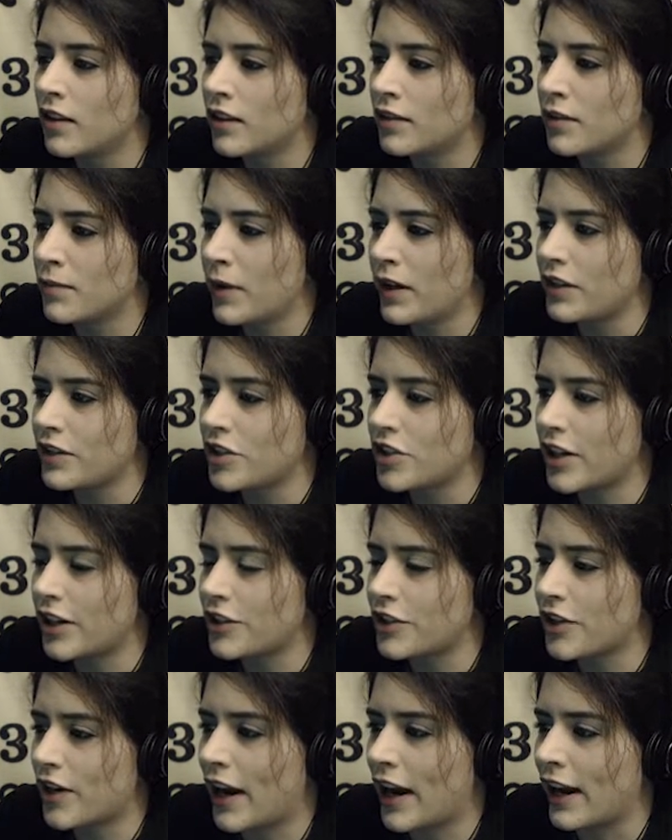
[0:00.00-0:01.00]
The mayor
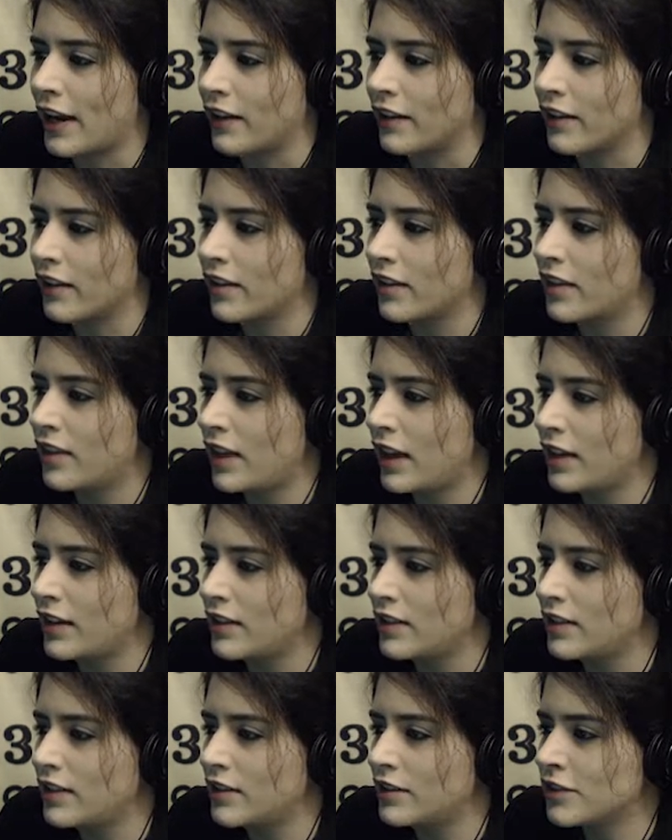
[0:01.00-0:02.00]
shakes your hand.
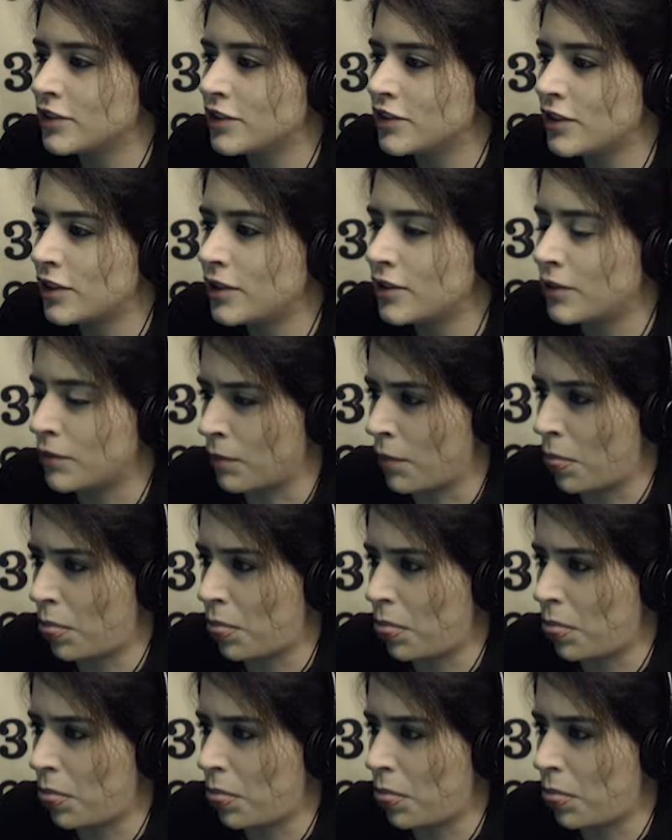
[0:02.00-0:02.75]
Then so